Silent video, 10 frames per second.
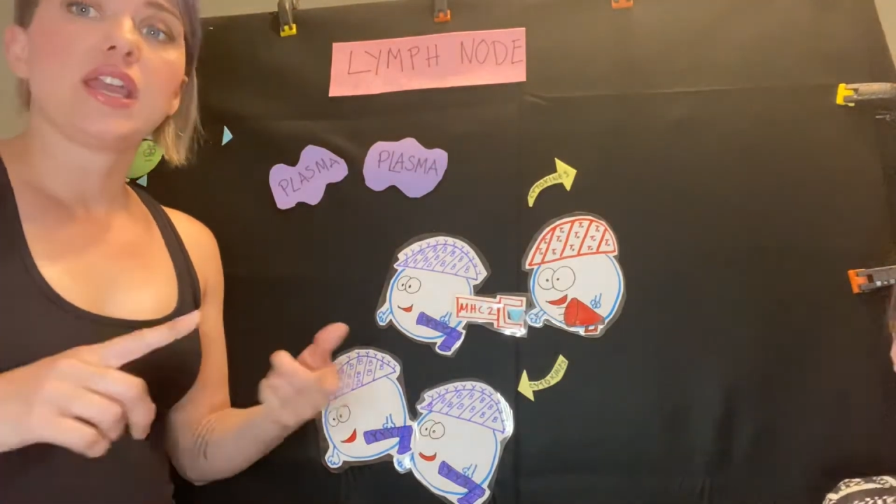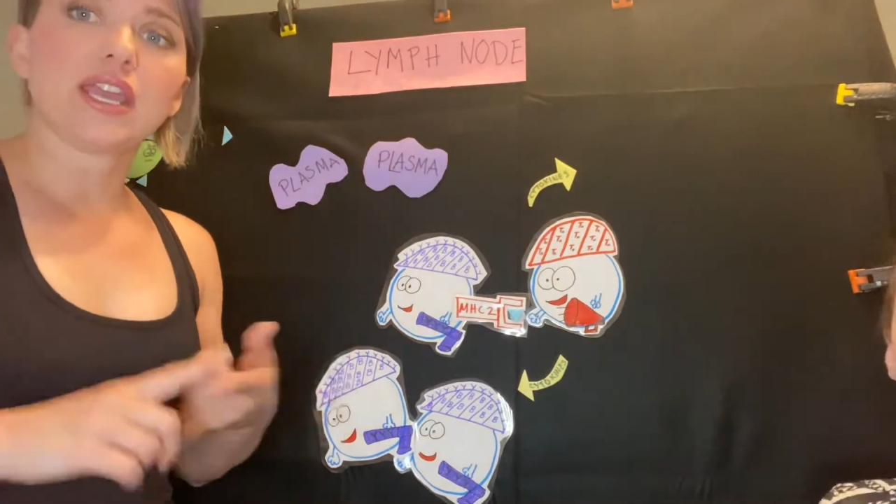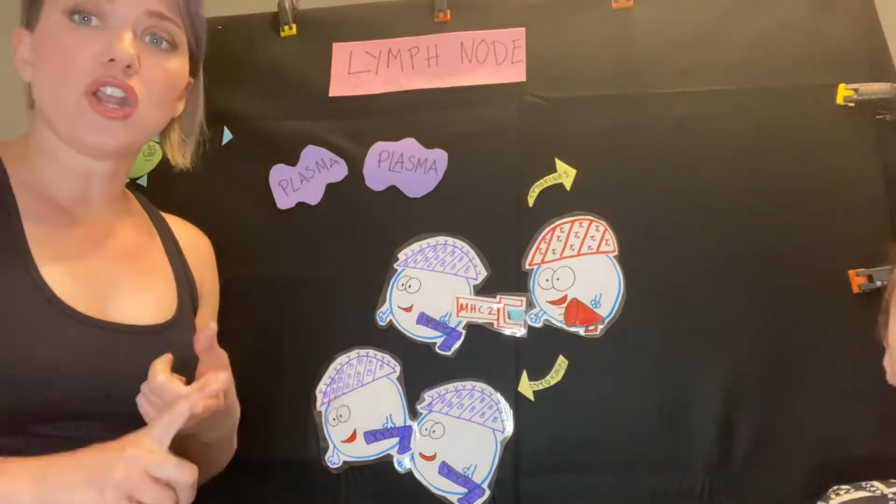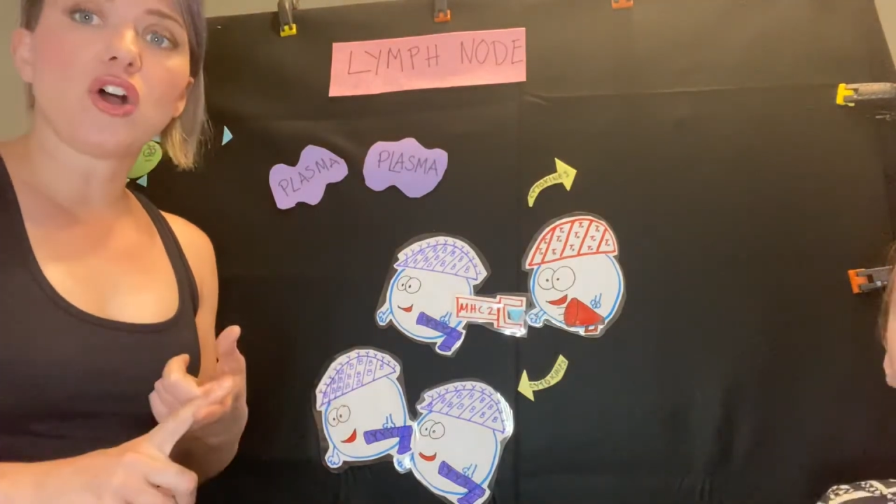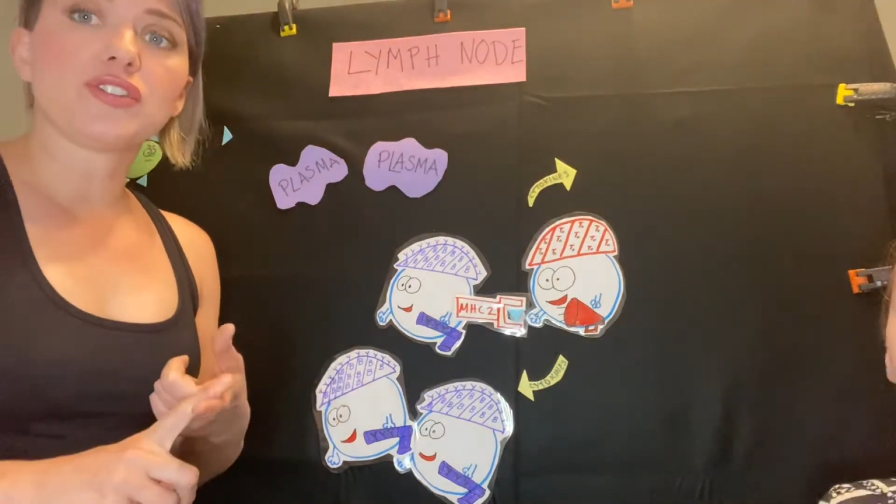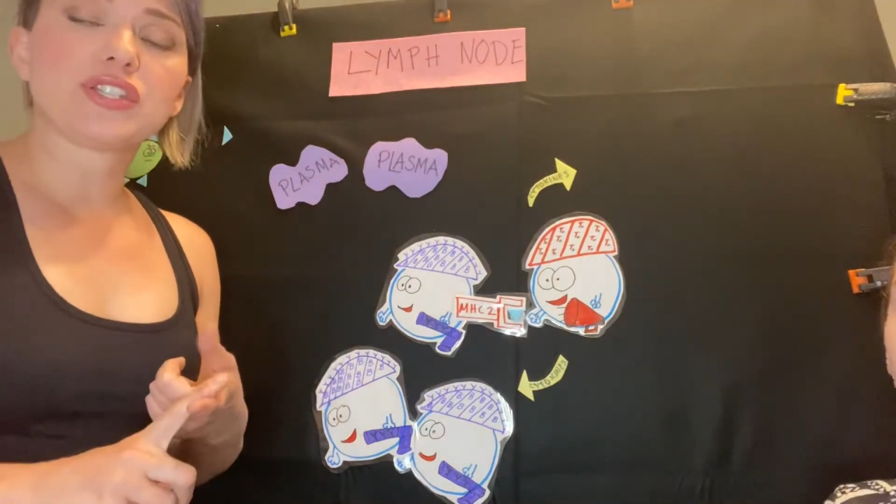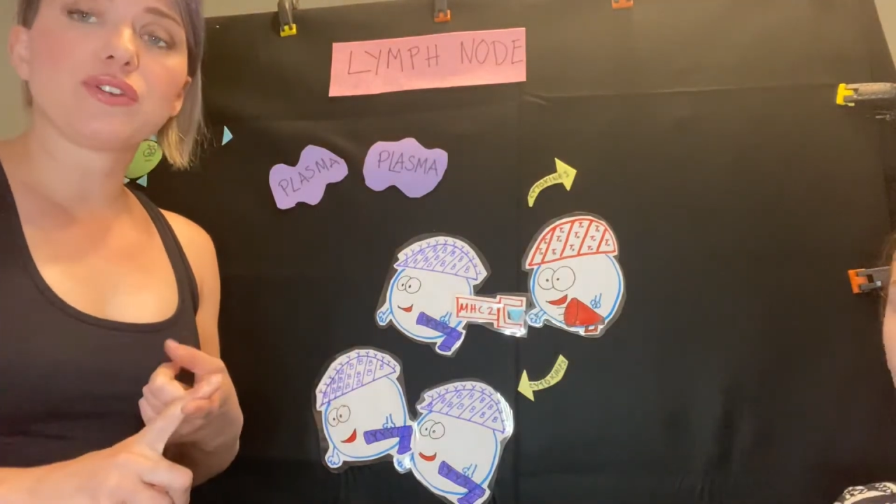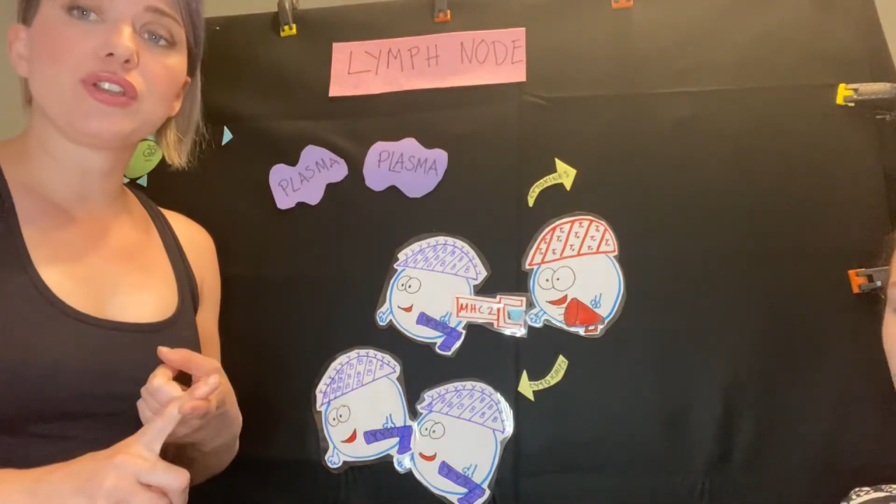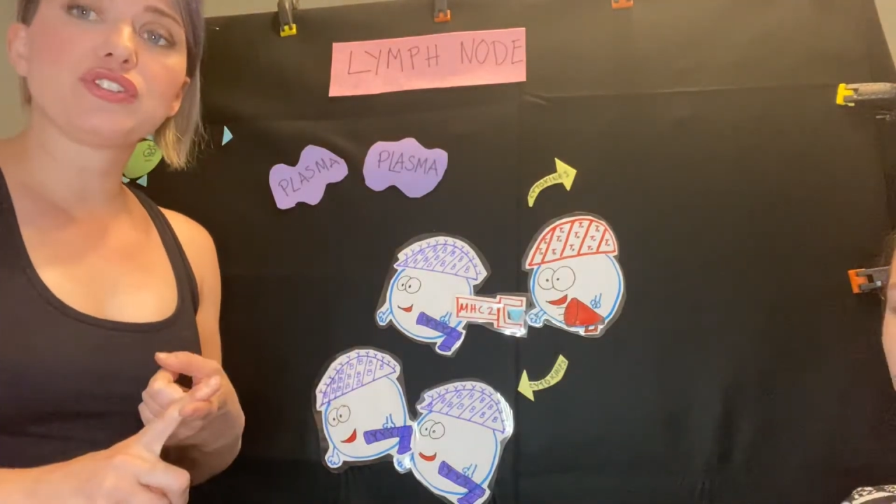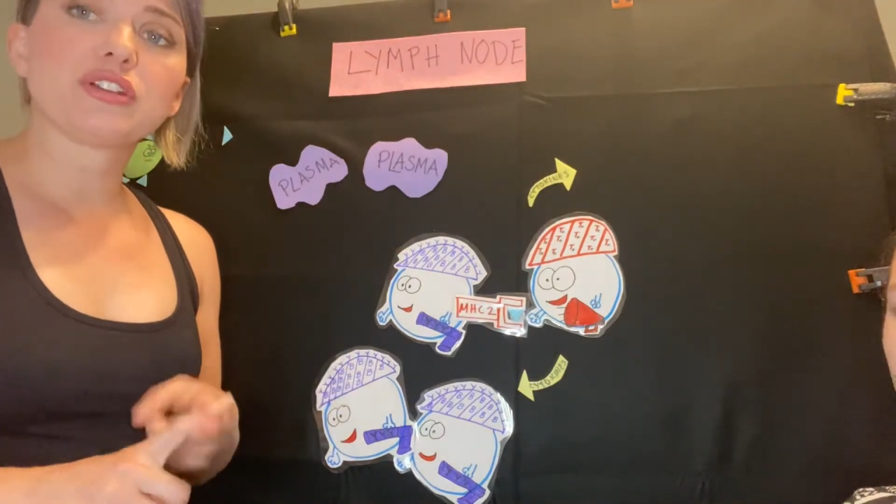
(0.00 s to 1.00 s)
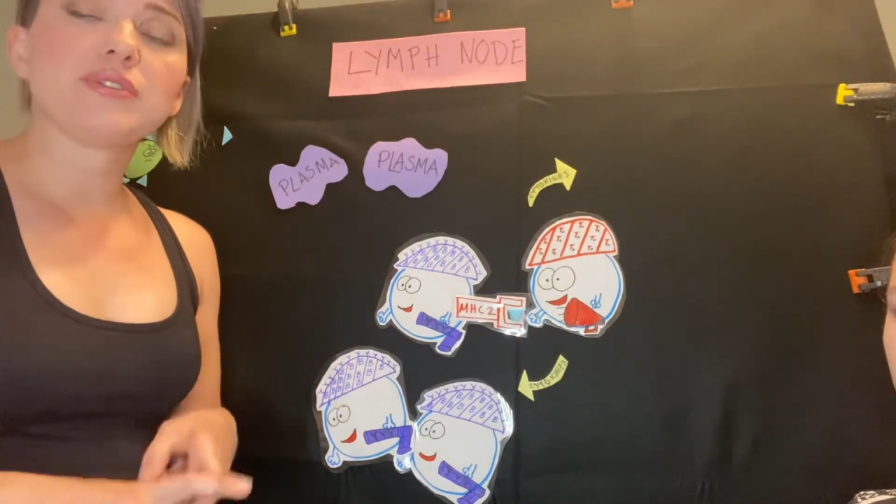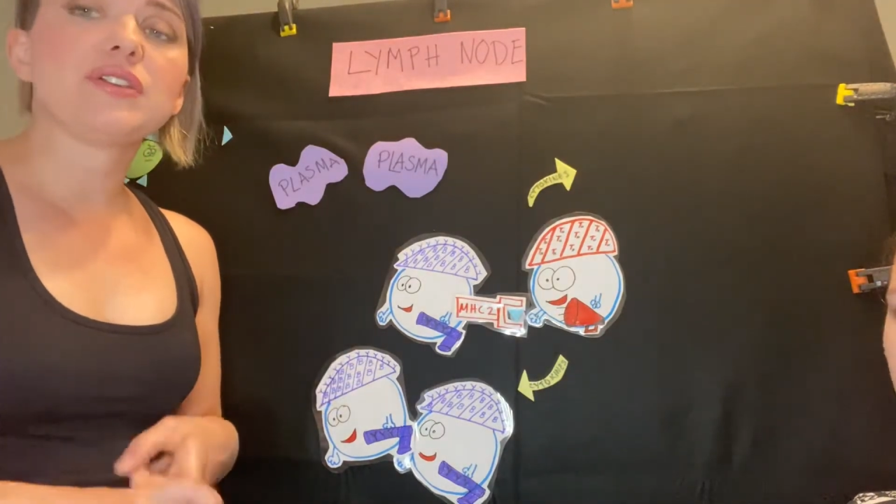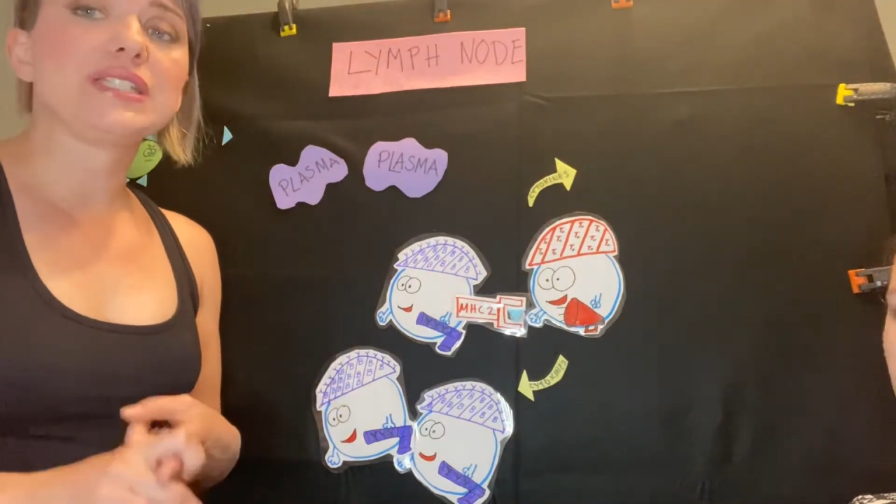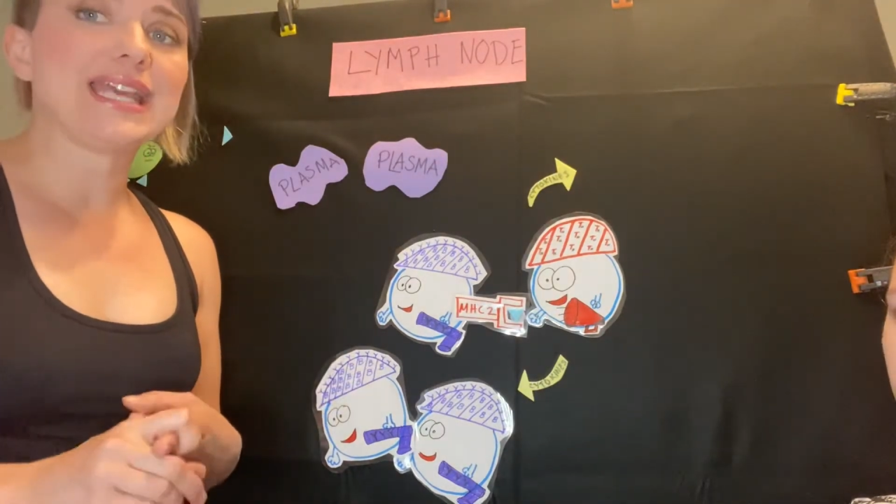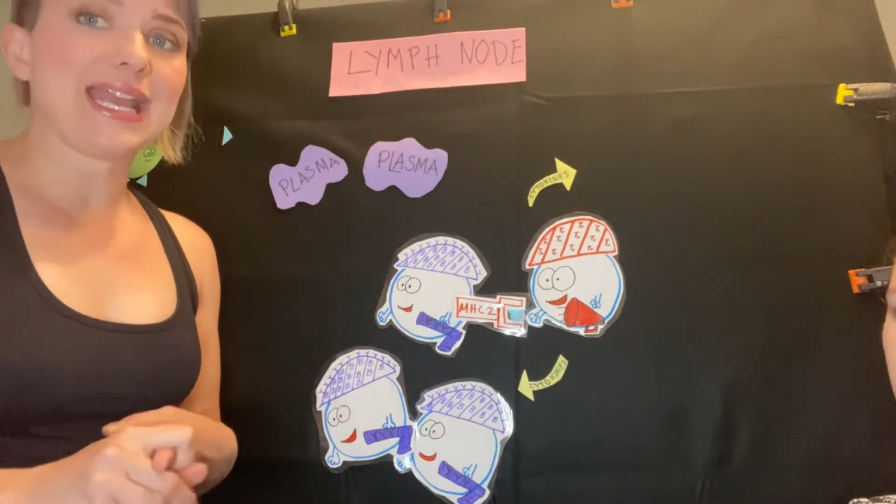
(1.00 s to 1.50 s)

Can also contribute to